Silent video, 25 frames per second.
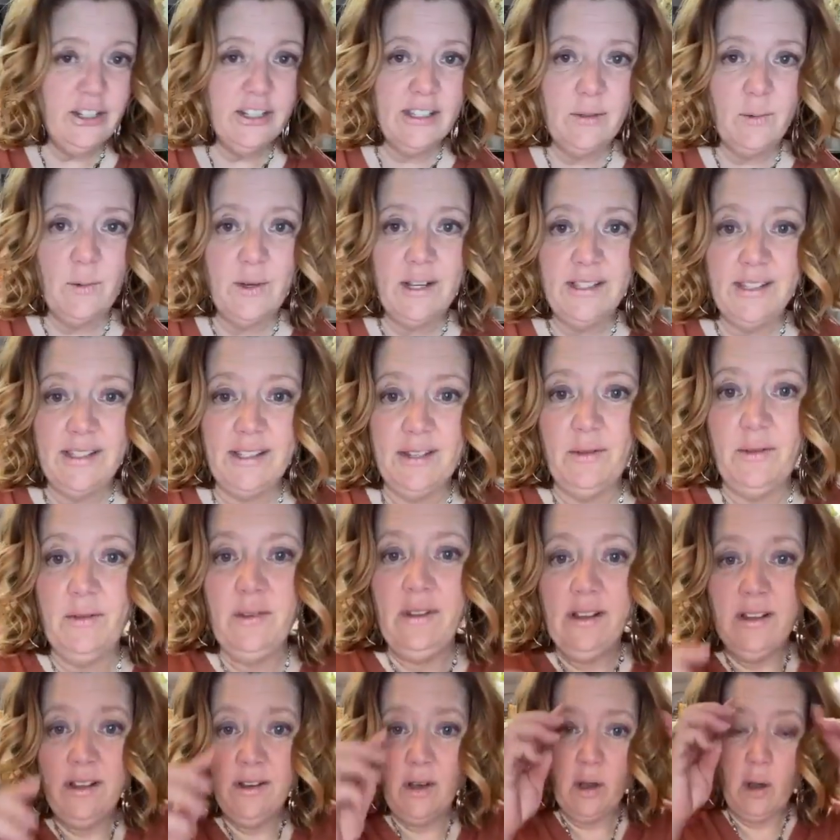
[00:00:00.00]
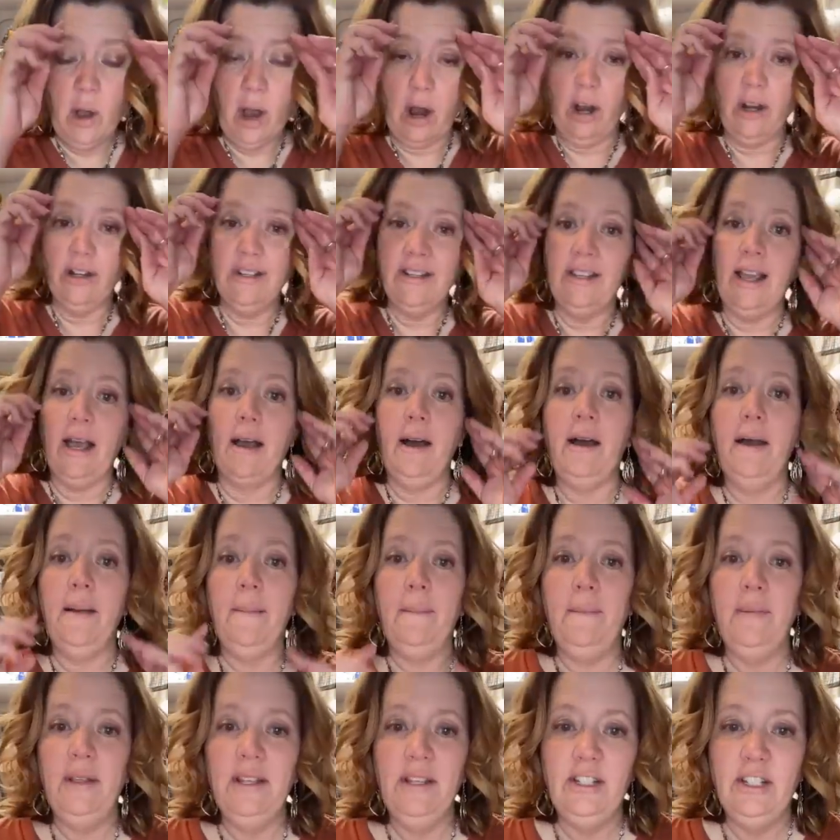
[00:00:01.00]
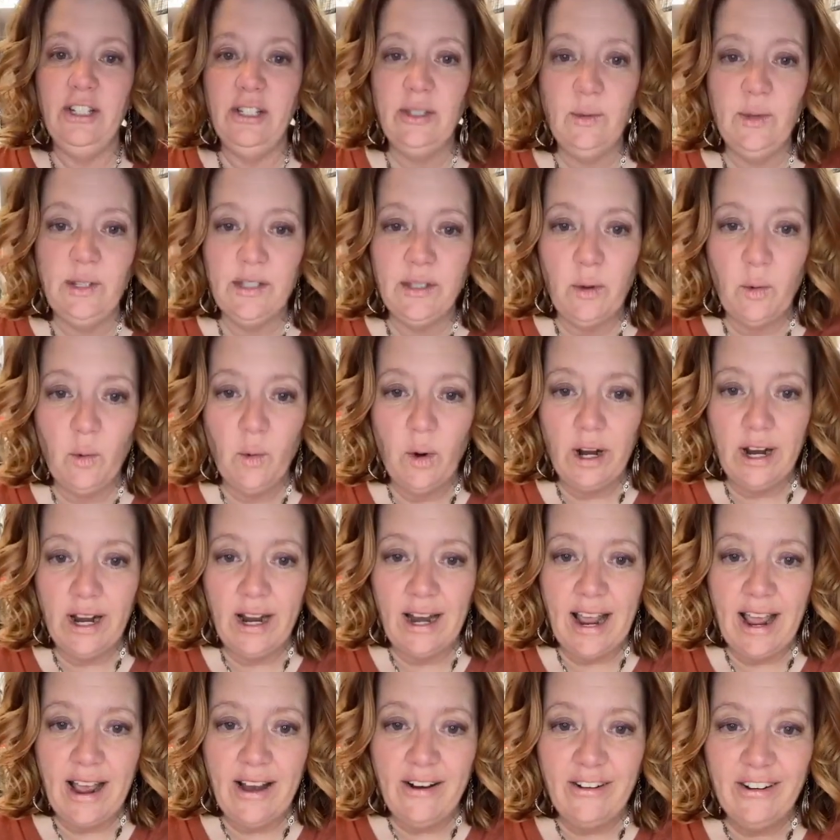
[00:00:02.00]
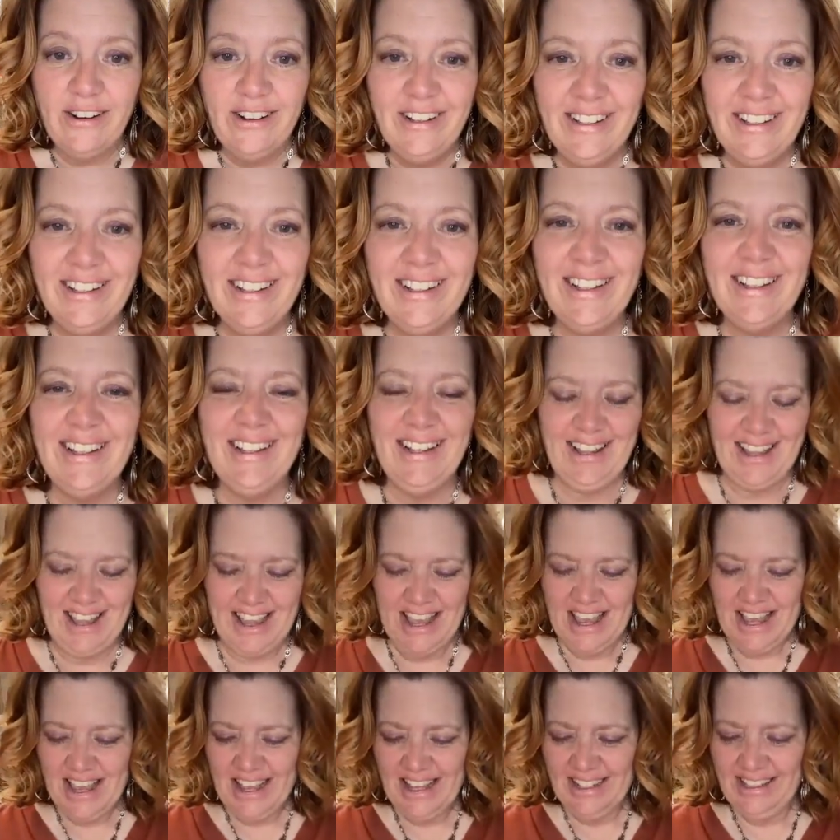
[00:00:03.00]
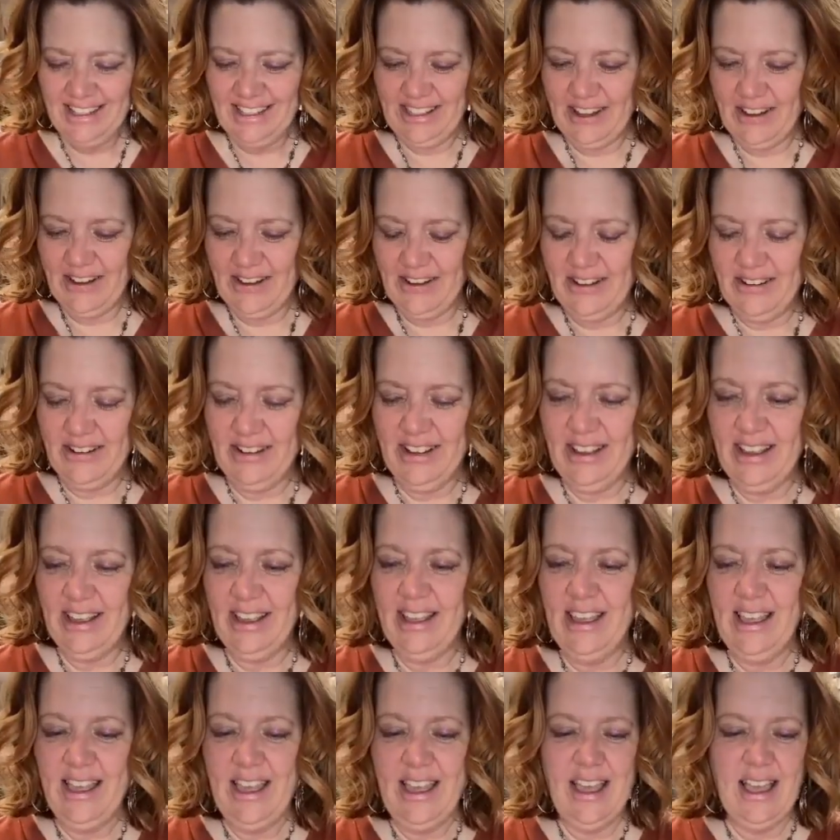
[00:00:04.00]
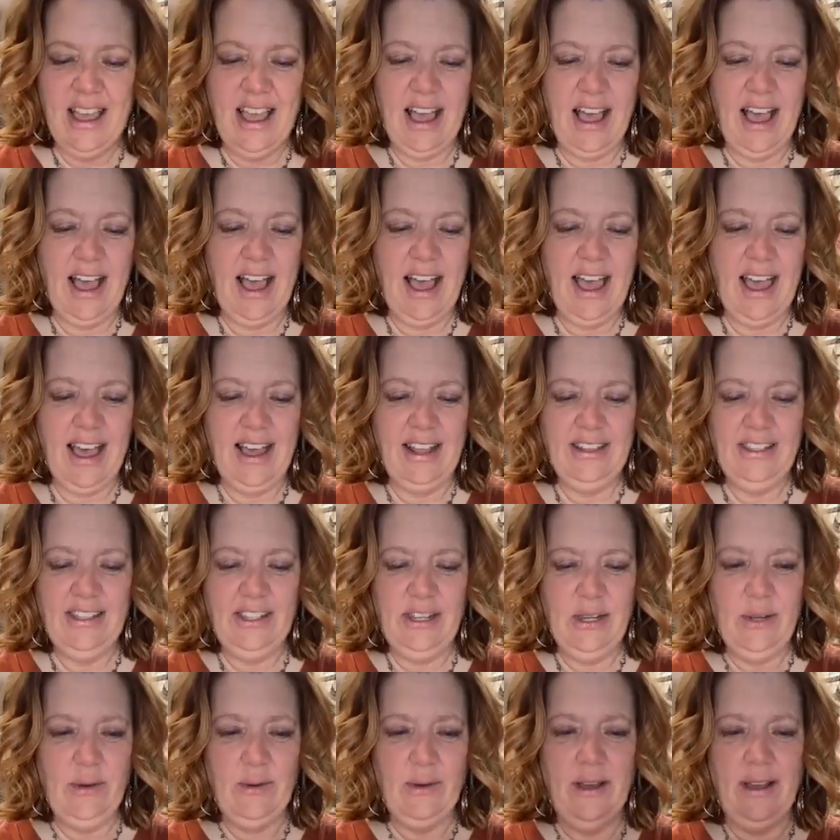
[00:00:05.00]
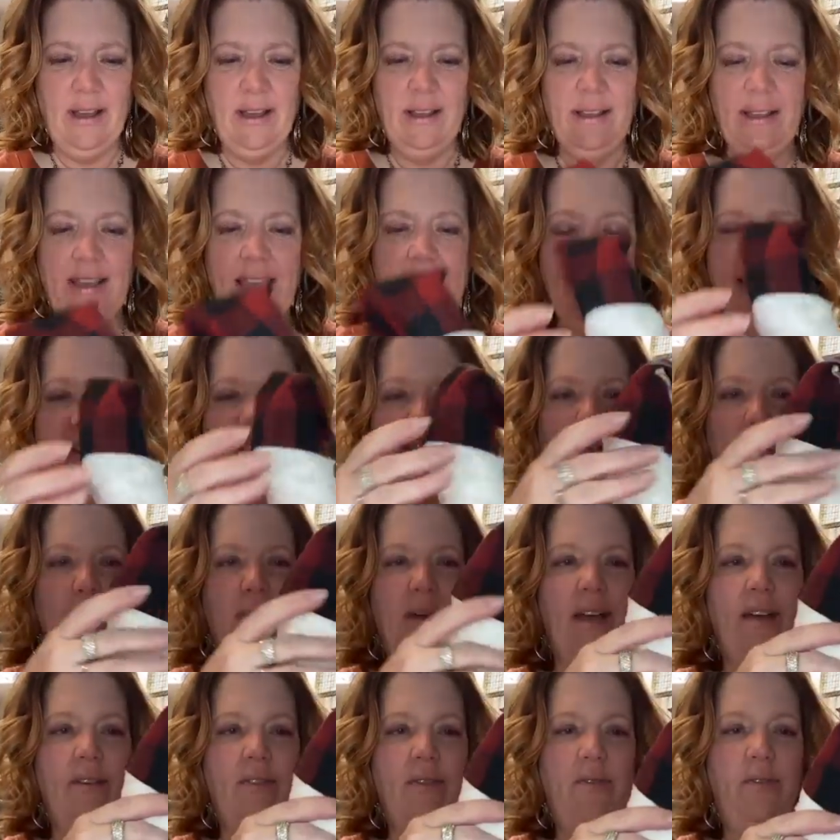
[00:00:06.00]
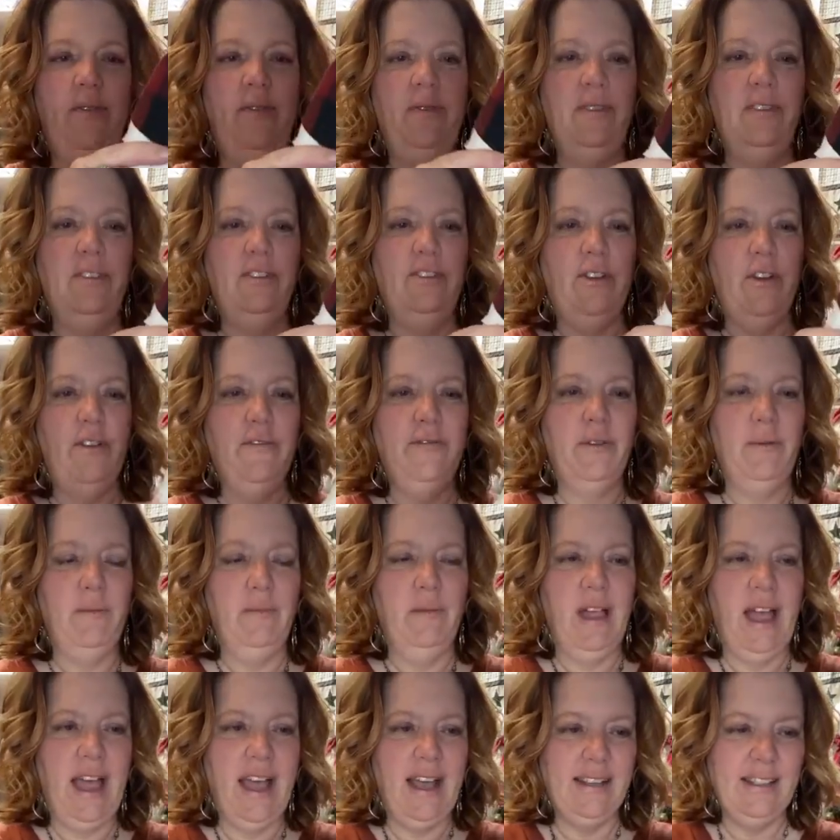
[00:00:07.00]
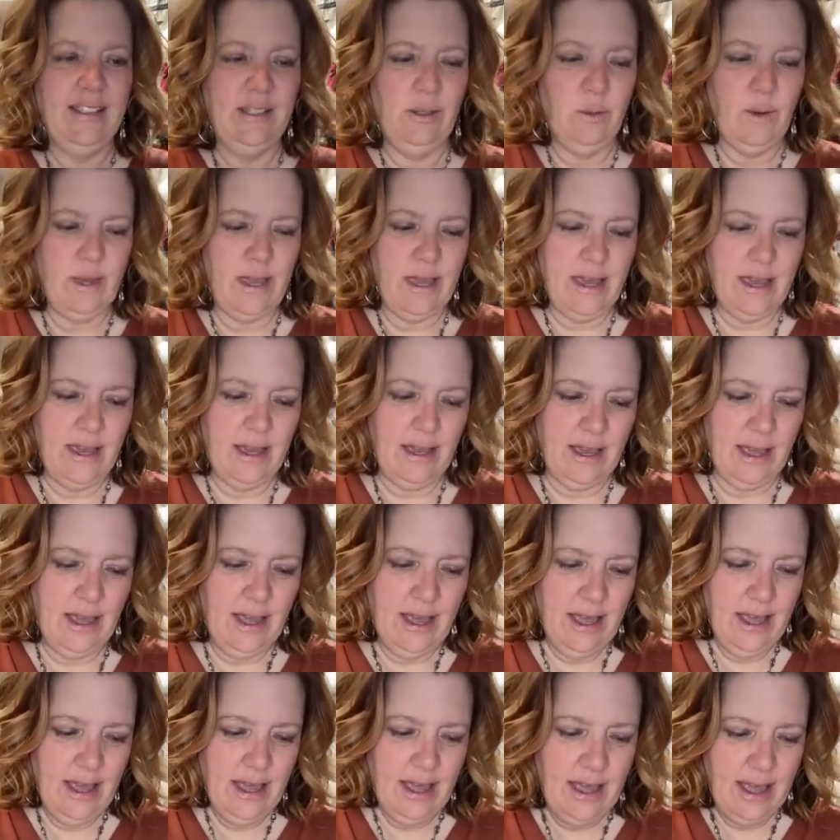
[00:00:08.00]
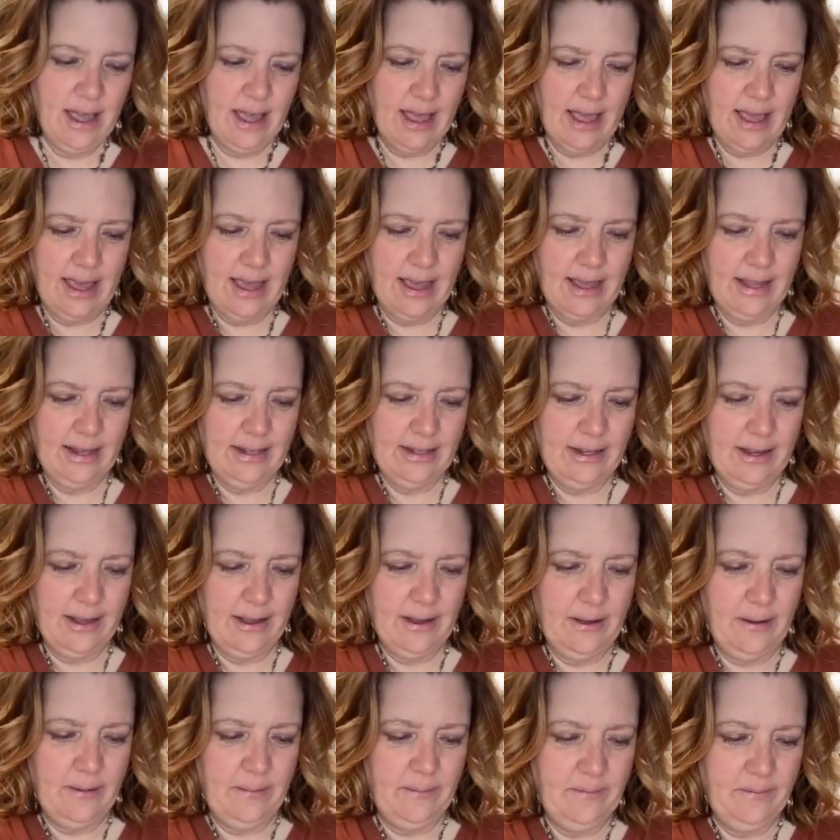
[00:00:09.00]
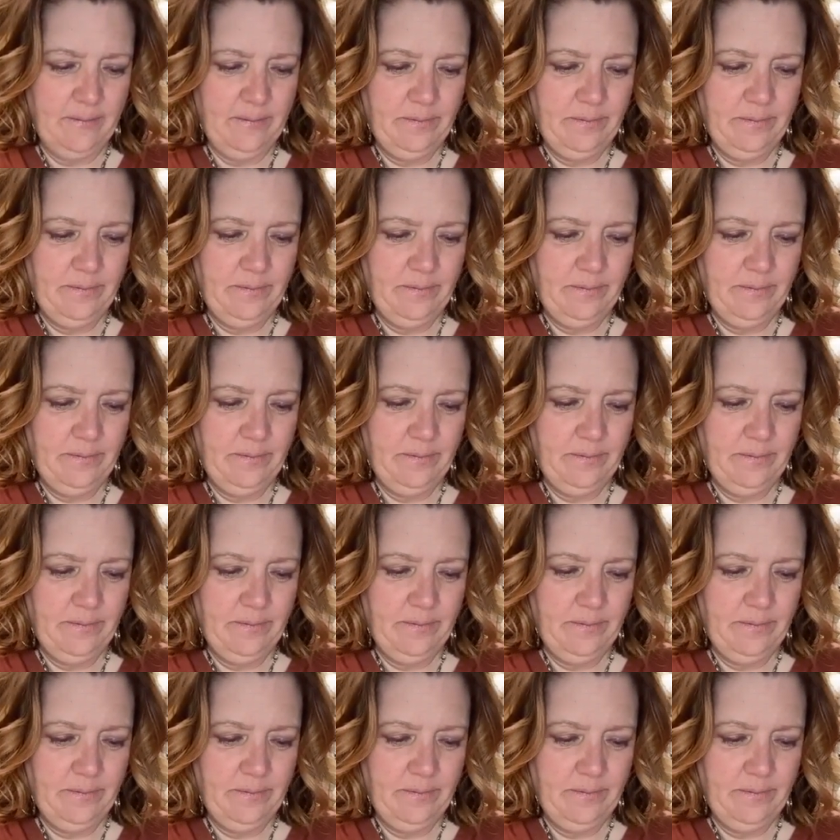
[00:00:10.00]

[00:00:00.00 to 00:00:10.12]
it just wasn't our time. It just wasn't working out. So I had to cancel my show from last week and